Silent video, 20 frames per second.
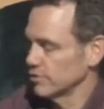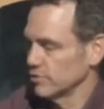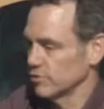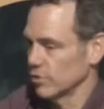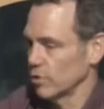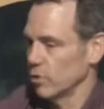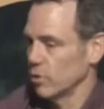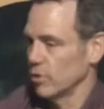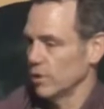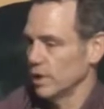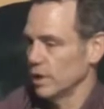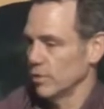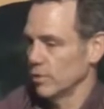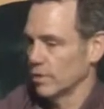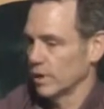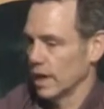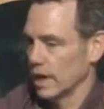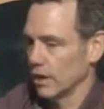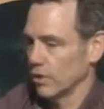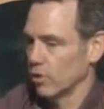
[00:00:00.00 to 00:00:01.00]
And so he
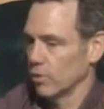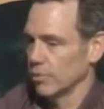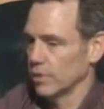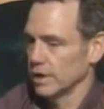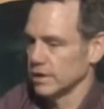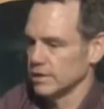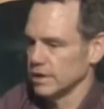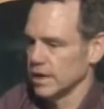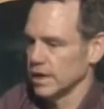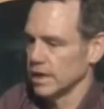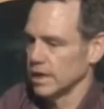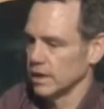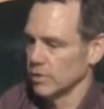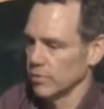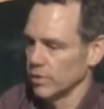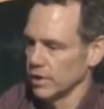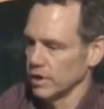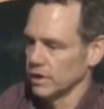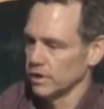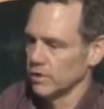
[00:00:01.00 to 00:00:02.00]
got home that day and he
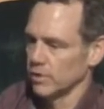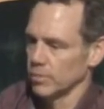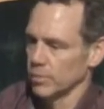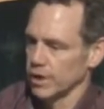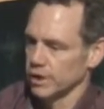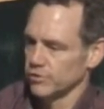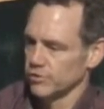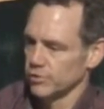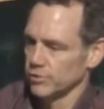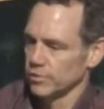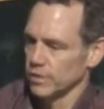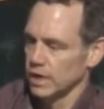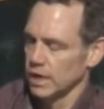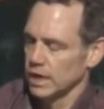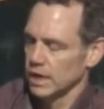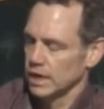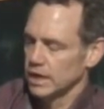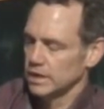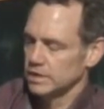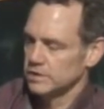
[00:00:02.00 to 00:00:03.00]
went into the bedroom,
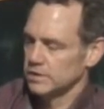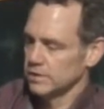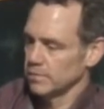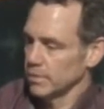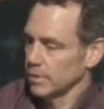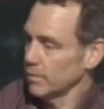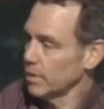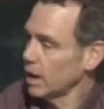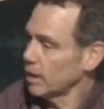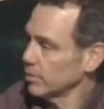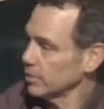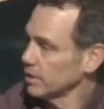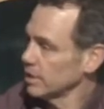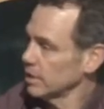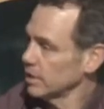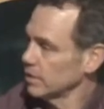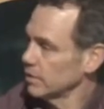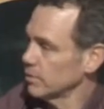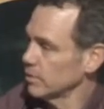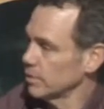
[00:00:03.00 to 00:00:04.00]
and said to my mom, "We're
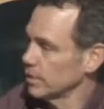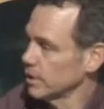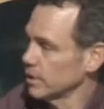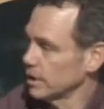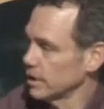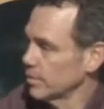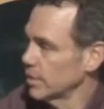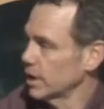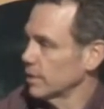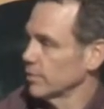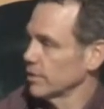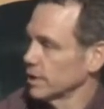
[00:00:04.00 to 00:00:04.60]
gonna we're gonna come on.